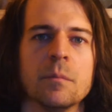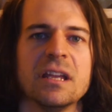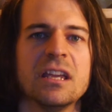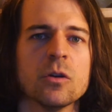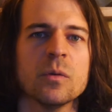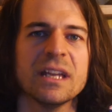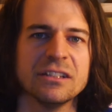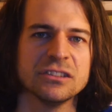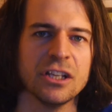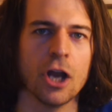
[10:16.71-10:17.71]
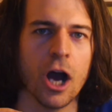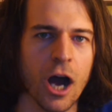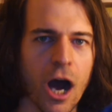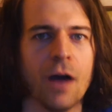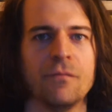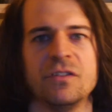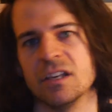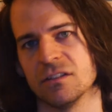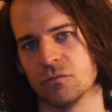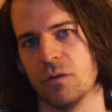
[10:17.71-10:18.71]
But here we get just an
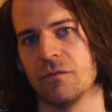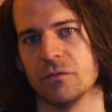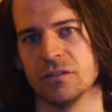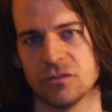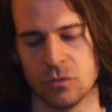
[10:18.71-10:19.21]
obvious reference